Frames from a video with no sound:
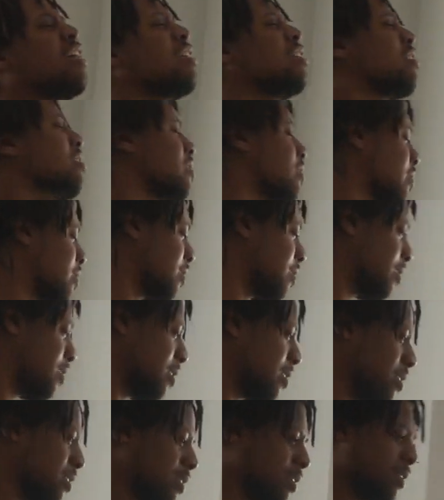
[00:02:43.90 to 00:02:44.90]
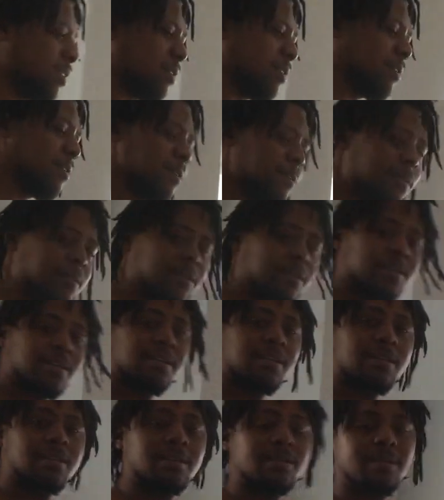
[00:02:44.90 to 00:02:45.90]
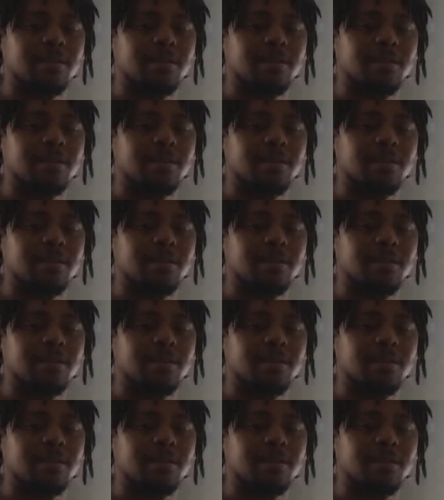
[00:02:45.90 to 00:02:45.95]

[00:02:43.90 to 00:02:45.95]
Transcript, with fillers: What you about to cut up, my baby?